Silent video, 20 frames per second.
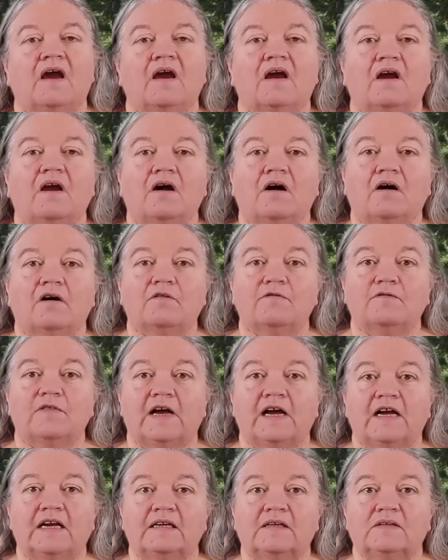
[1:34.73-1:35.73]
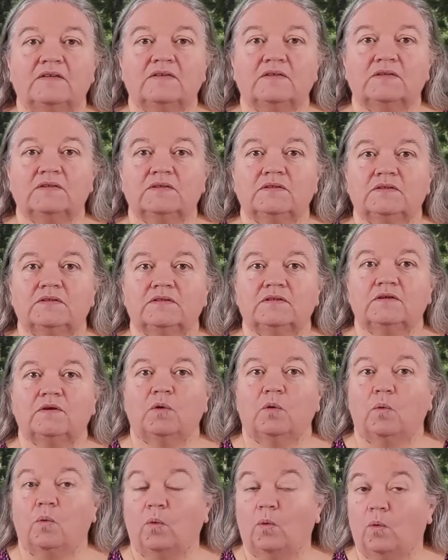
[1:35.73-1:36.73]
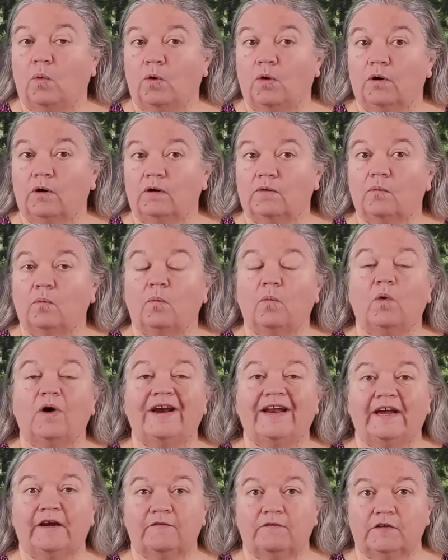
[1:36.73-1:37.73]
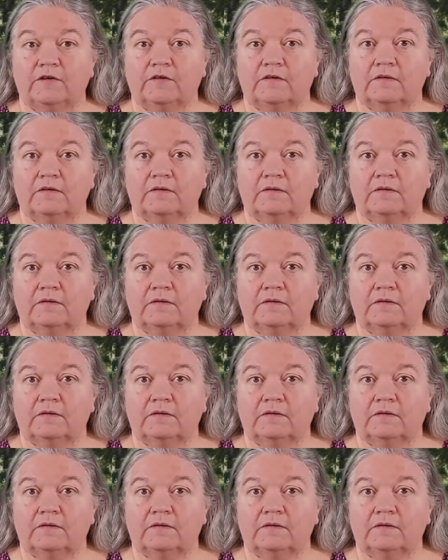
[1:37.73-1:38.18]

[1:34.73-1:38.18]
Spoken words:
Call files or whatever,